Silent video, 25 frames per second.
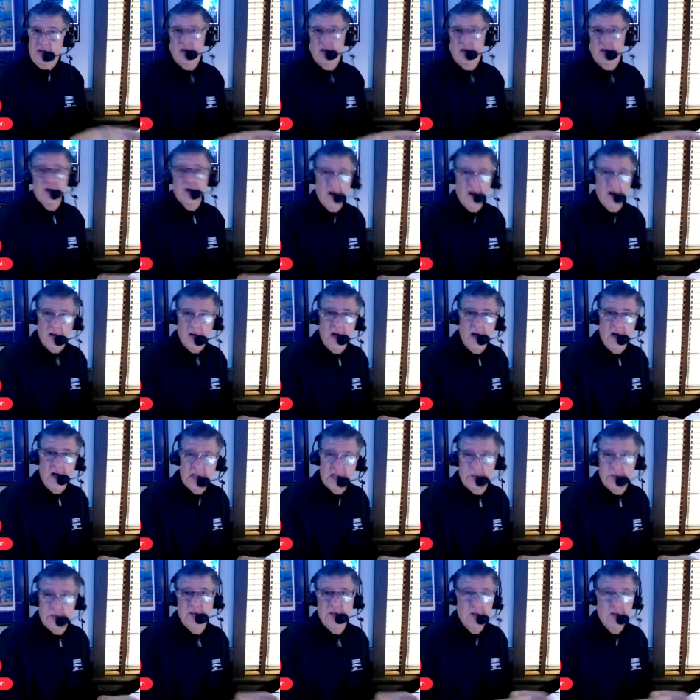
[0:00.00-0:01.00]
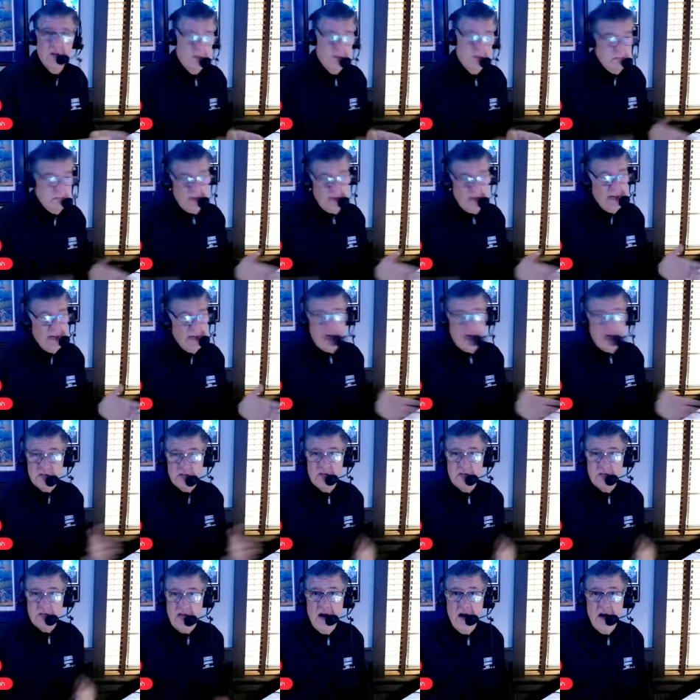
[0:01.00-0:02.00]
Earnhardt lost, but a lot of guys are
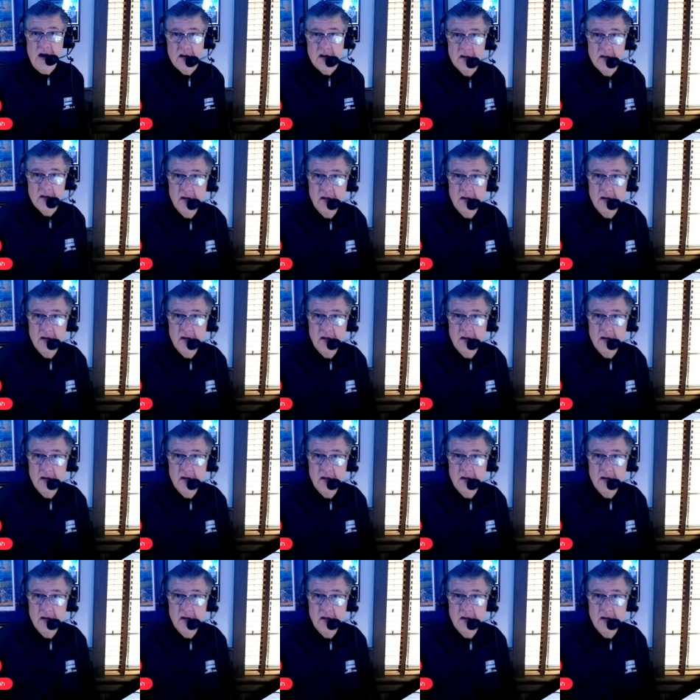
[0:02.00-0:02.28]
retired,